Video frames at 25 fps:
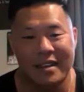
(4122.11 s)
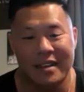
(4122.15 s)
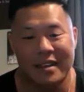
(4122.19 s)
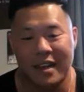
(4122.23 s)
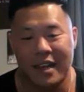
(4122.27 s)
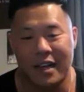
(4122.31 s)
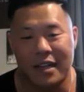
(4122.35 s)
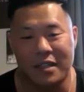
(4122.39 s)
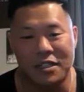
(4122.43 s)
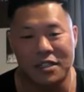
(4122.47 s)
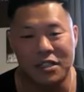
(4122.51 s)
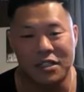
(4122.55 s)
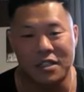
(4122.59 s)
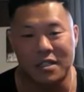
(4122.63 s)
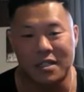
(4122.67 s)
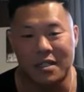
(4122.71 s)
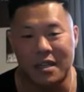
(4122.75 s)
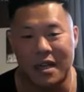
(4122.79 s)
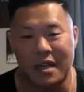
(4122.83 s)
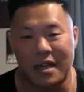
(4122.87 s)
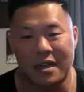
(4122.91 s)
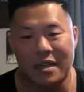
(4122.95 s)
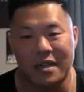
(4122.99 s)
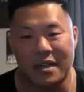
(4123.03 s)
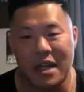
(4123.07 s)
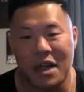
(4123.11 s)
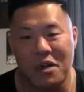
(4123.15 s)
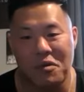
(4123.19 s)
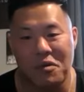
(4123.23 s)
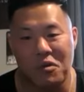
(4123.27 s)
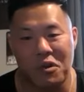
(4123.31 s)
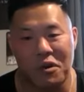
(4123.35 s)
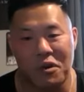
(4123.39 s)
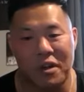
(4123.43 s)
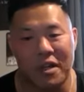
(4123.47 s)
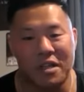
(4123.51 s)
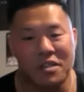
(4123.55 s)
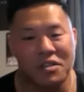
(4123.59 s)
and just kind of
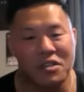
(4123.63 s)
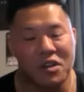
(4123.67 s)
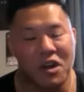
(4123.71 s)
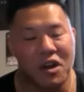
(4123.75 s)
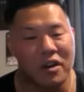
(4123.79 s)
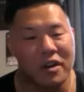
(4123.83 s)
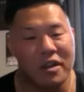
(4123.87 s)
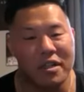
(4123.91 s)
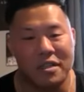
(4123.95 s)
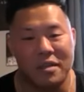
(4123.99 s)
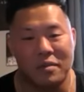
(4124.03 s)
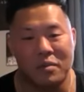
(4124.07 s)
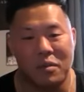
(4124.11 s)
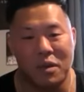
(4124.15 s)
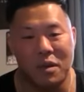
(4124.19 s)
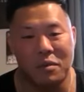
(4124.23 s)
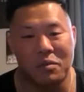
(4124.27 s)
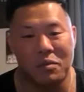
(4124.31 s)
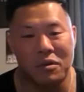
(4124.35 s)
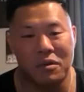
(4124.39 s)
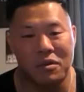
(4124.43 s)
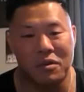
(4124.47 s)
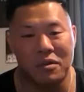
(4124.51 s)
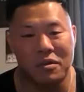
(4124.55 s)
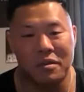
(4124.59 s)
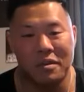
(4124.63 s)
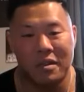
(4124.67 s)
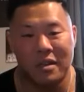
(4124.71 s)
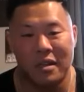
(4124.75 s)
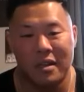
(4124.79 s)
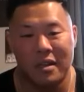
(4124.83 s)
networking, talking to people.